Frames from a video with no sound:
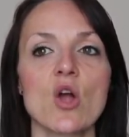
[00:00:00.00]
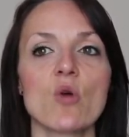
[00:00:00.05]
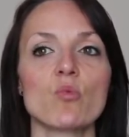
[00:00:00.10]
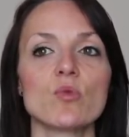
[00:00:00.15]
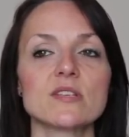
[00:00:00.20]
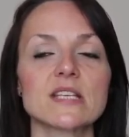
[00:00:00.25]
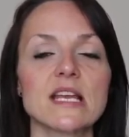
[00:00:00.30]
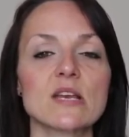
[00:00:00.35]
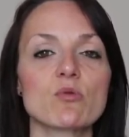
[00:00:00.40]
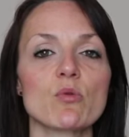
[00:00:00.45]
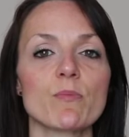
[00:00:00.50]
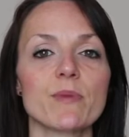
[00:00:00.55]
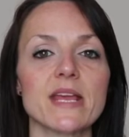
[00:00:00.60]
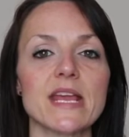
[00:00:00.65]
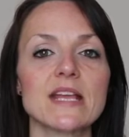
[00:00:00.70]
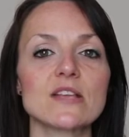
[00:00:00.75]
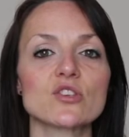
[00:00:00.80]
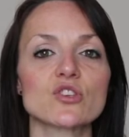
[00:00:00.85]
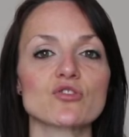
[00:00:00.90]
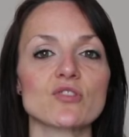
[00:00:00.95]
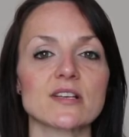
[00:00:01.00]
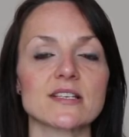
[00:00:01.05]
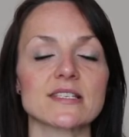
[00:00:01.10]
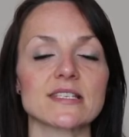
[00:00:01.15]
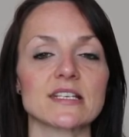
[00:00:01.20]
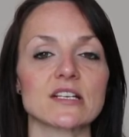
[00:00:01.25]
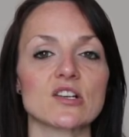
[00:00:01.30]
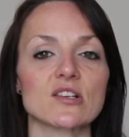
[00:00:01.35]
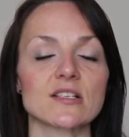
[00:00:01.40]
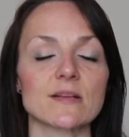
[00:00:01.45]
would anyone be
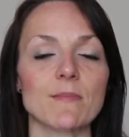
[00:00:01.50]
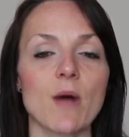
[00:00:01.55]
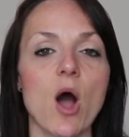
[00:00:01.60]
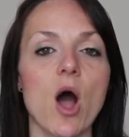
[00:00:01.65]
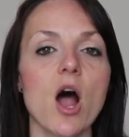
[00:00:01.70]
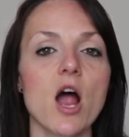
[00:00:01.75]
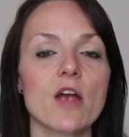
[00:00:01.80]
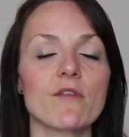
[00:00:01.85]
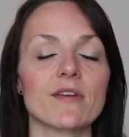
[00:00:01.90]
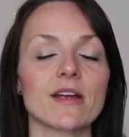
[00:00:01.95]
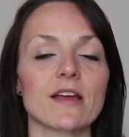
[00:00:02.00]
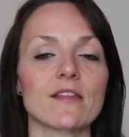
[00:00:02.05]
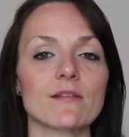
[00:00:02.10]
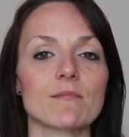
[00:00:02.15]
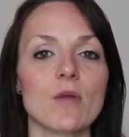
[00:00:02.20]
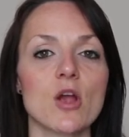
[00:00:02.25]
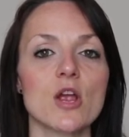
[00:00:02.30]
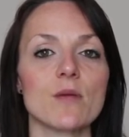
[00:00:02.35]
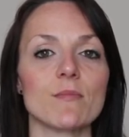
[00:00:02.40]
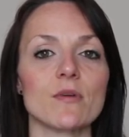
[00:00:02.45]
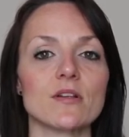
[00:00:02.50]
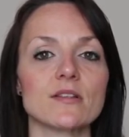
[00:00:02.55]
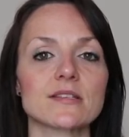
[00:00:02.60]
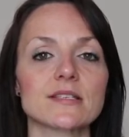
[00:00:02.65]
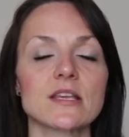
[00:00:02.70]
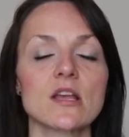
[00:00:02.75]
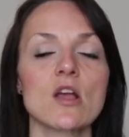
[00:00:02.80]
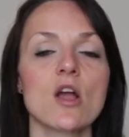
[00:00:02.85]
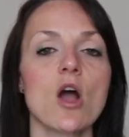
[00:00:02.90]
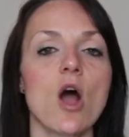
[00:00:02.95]
interested because I'm hiring at the
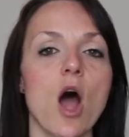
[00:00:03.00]
moment?